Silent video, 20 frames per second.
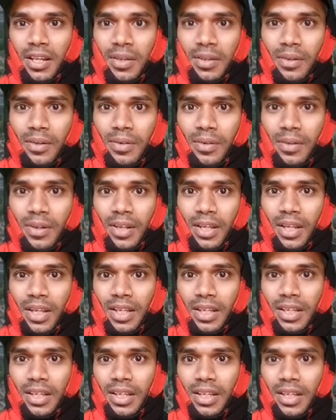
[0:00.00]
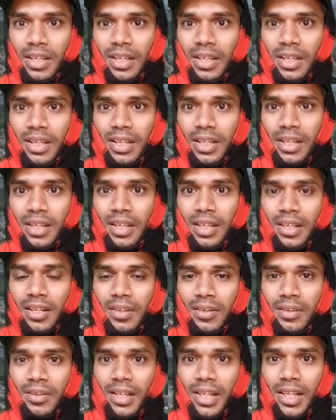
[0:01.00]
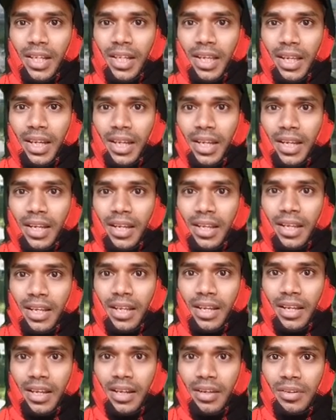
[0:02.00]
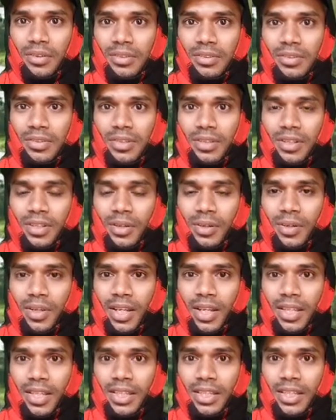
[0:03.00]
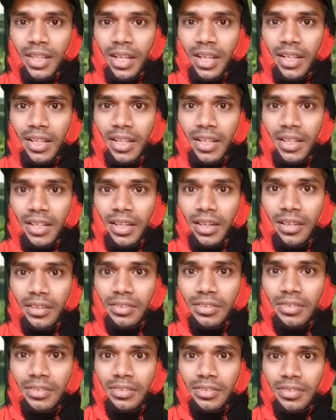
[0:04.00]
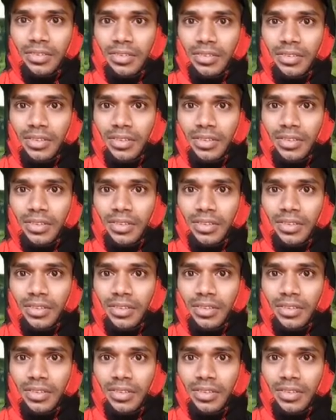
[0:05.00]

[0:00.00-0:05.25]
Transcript: look like look like Canadian house. Look like Italian house.